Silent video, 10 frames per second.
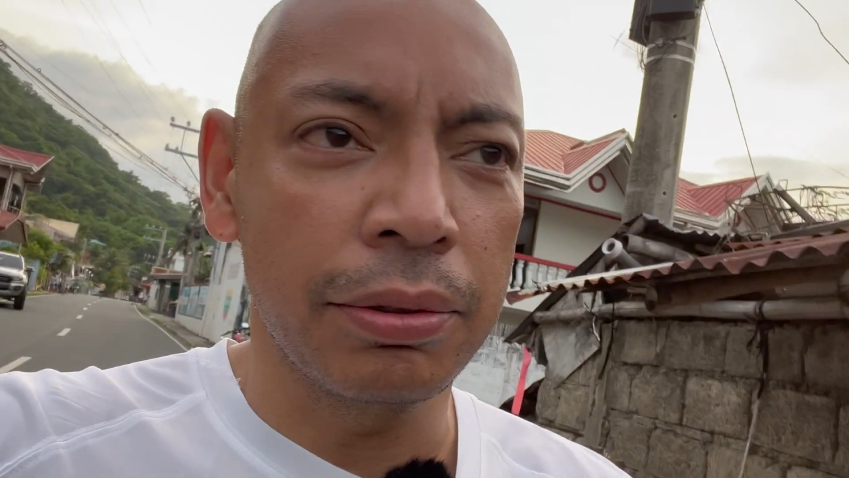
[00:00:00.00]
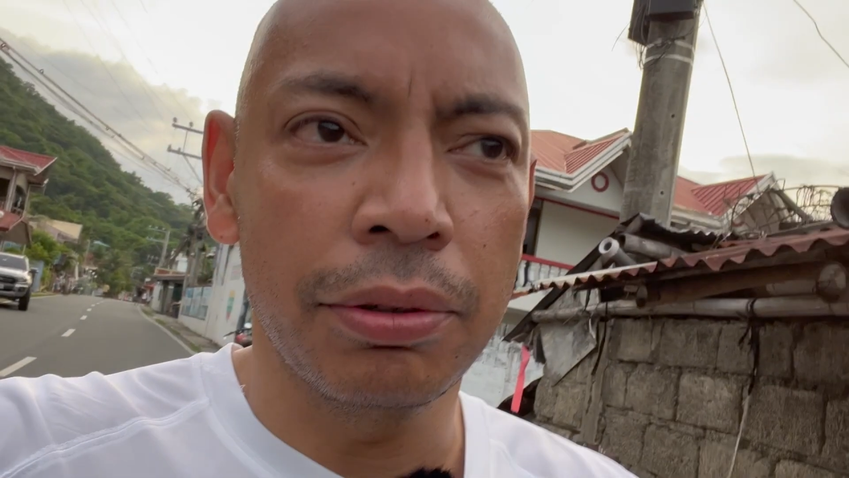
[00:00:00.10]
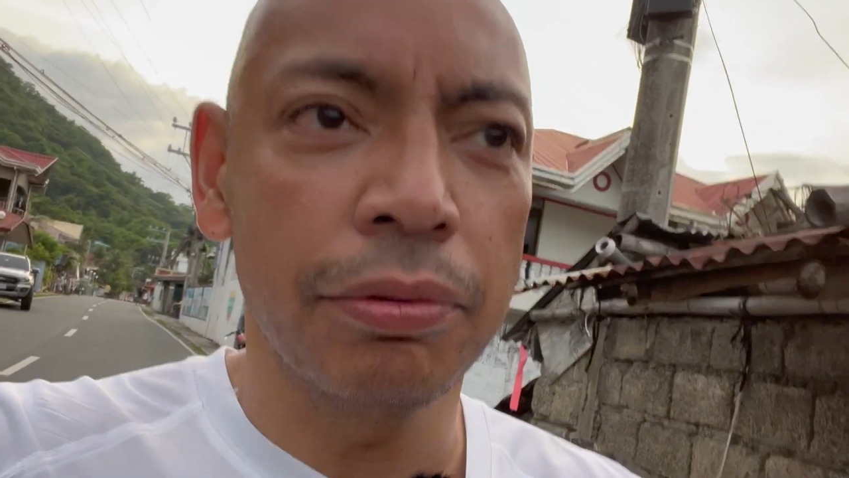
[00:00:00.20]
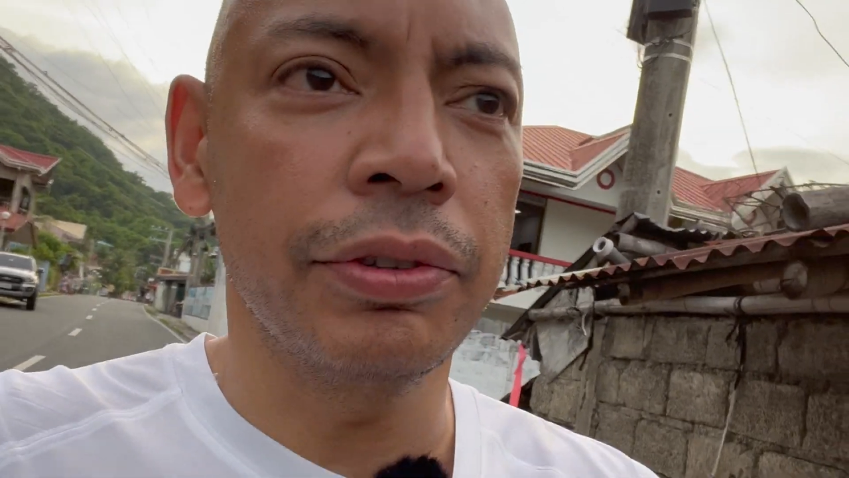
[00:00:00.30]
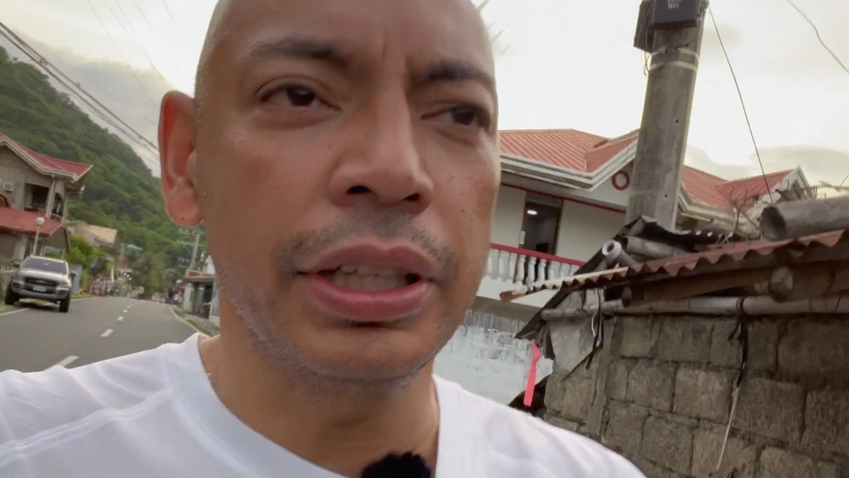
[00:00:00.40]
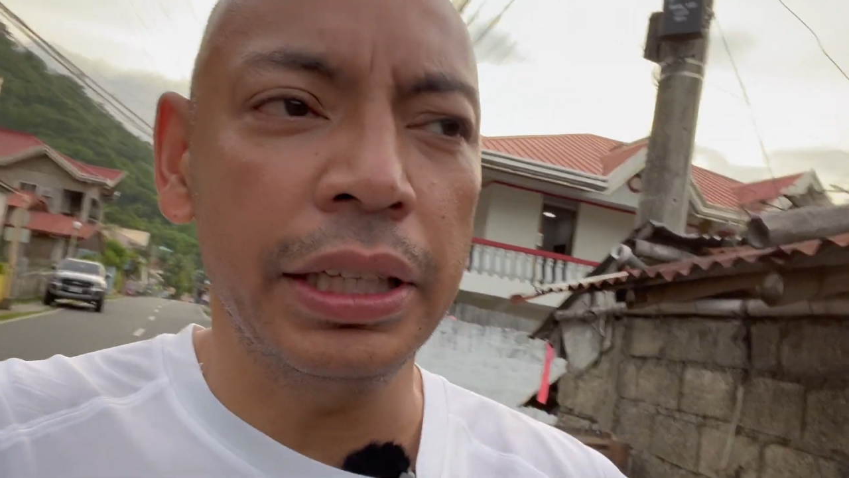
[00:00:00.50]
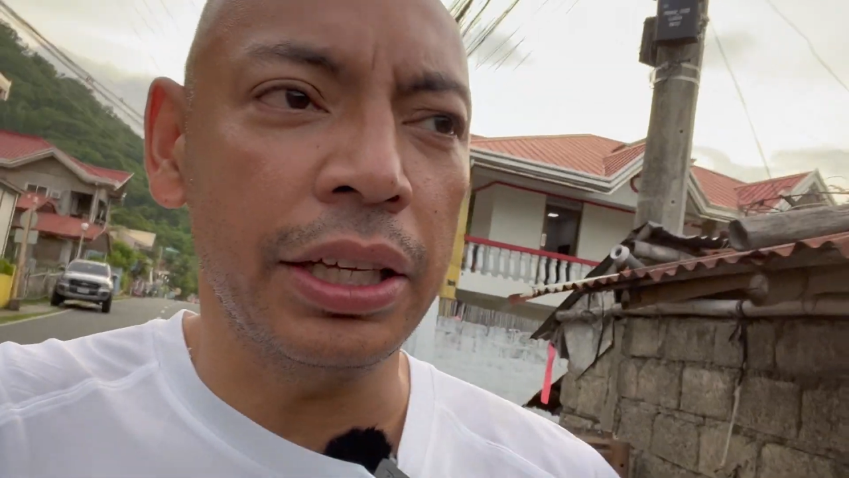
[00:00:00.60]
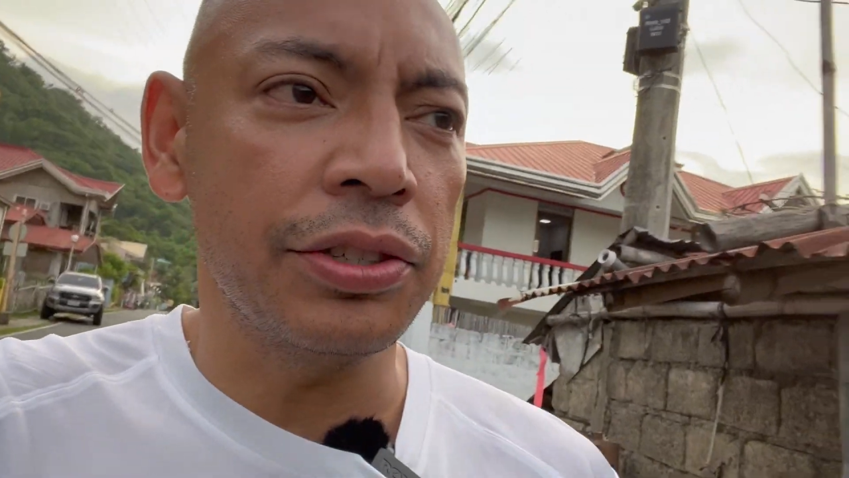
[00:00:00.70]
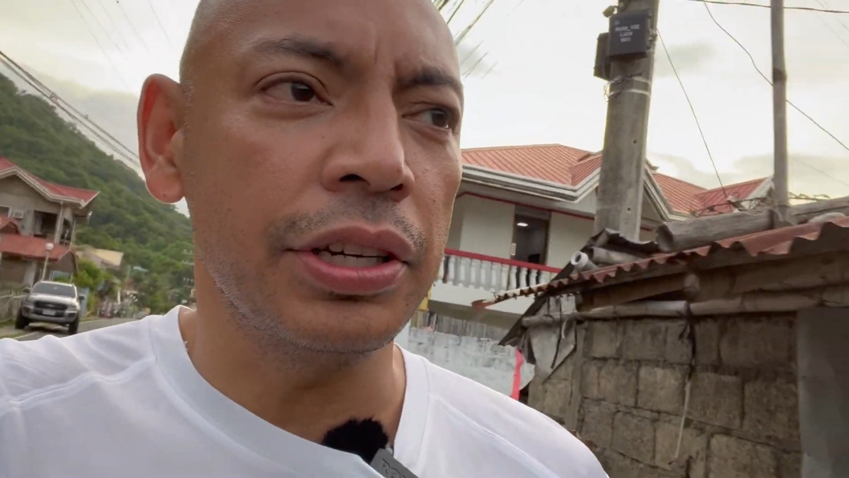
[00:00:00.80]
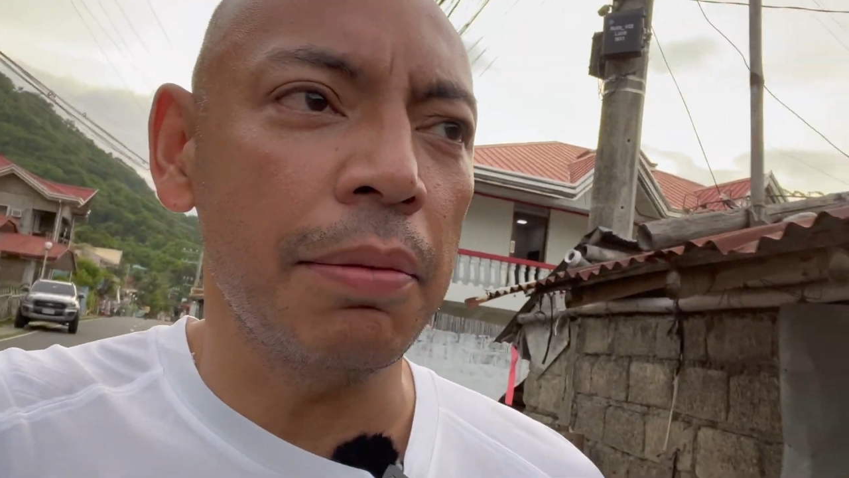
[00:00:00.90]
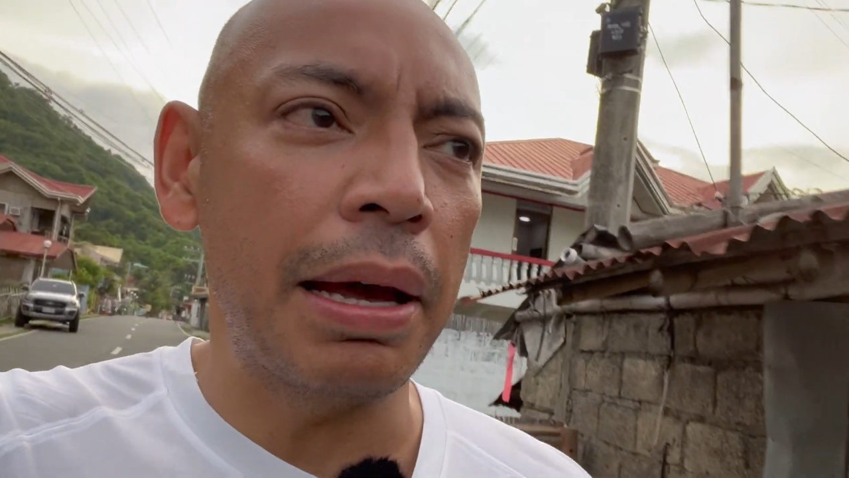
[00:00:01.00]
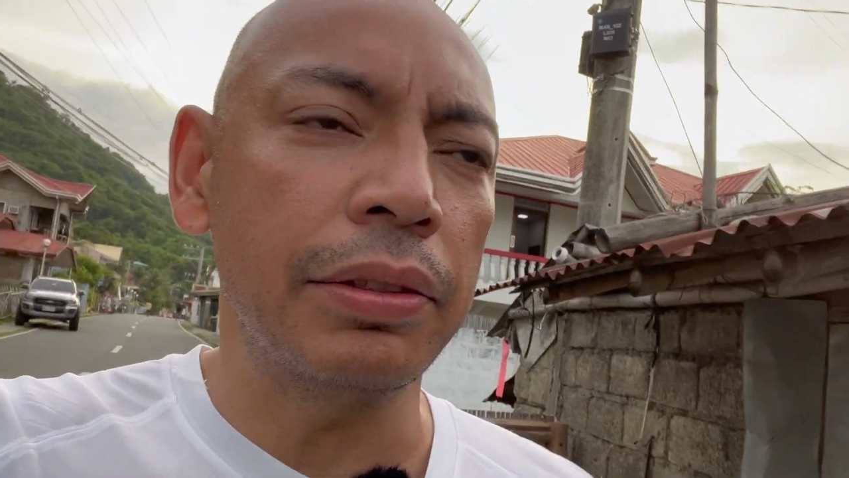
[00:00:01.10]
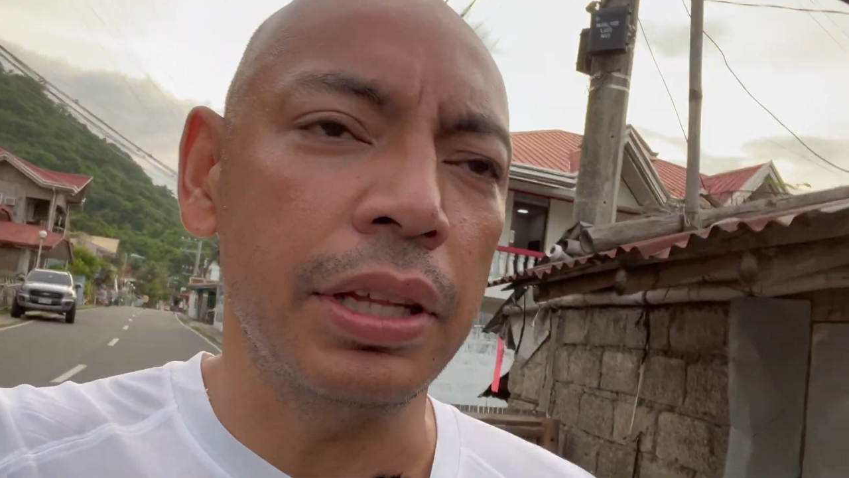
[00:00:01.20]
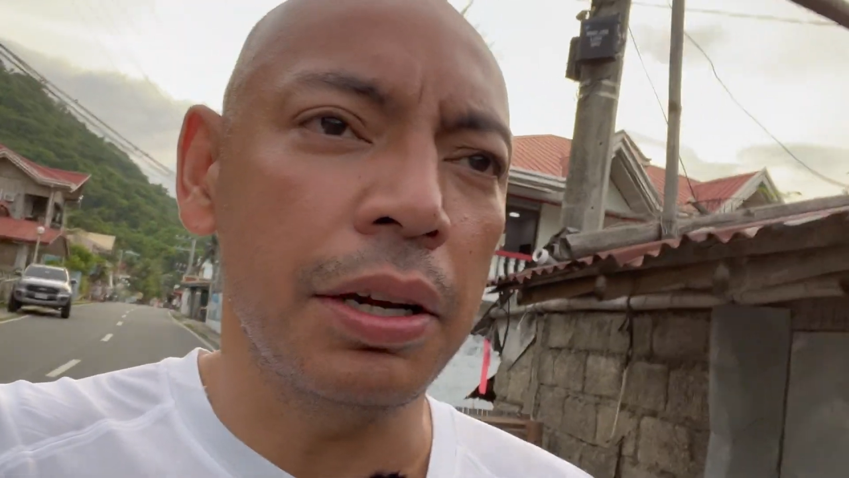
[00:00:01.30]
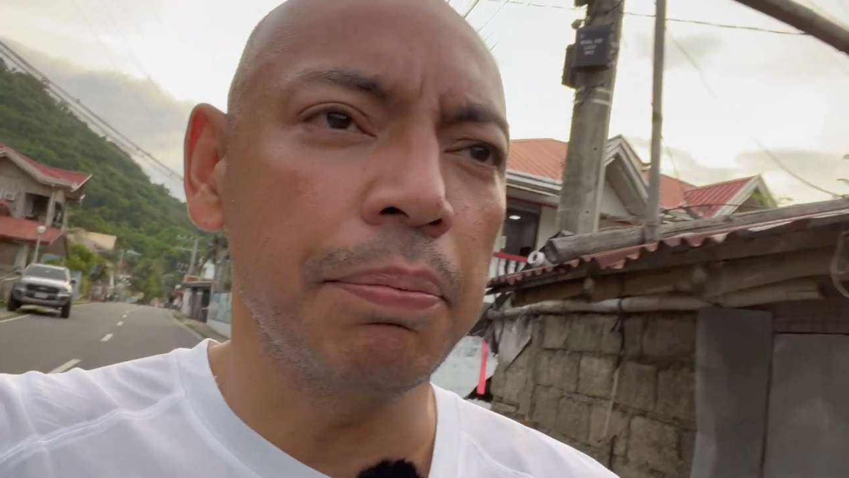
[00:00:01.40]
really get your name
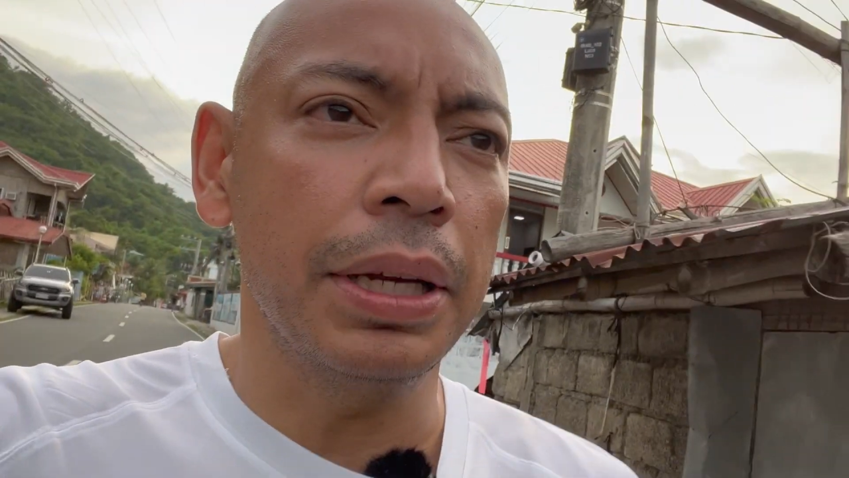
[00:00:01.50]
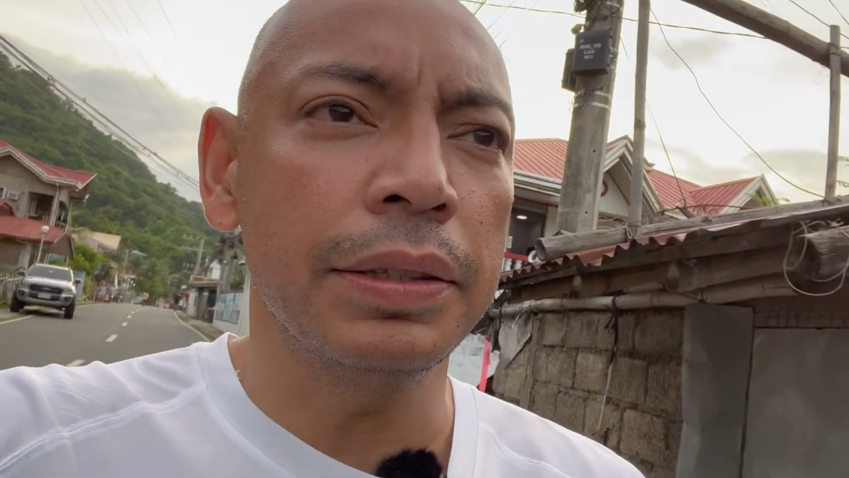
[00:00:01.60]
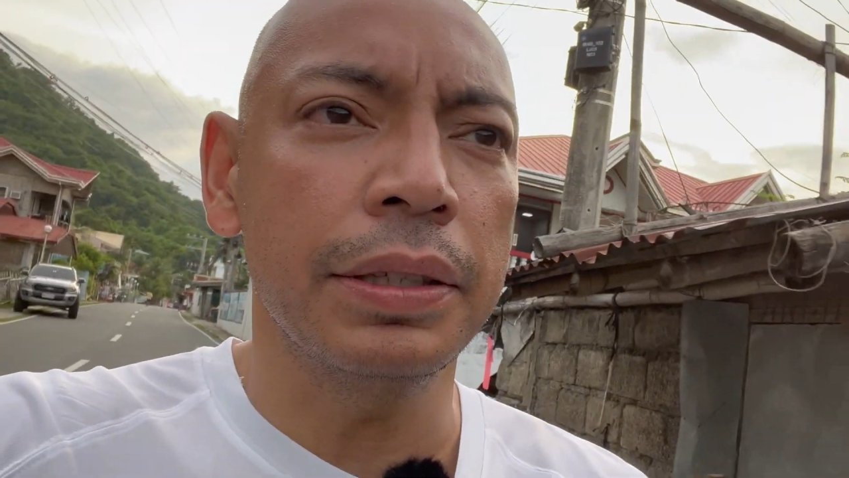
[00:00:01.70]
out there. But